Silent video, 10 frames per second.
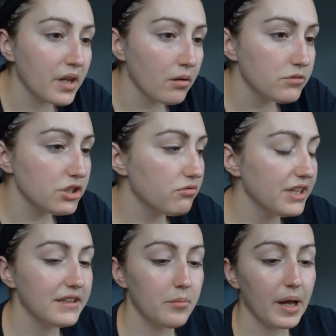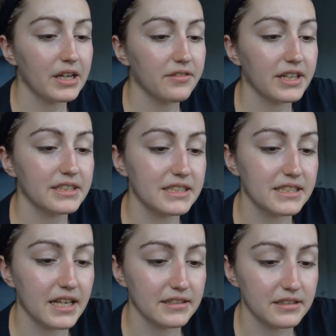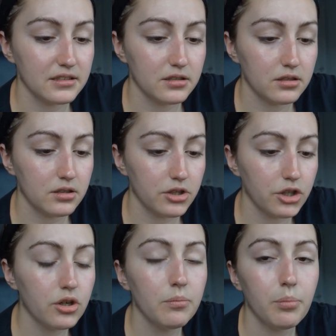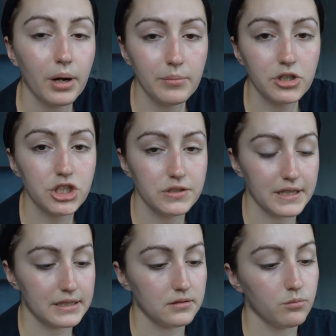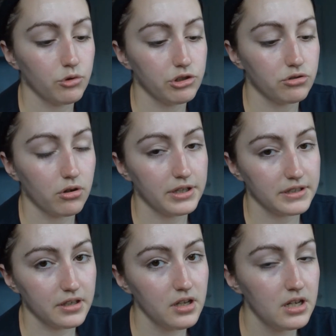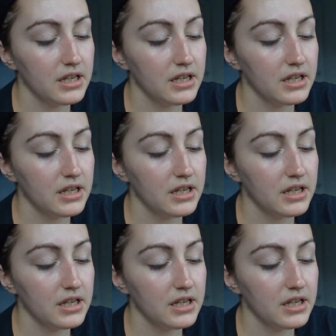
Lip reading: Just reading the back of it, because it says you can pretty much use this as moisturiser.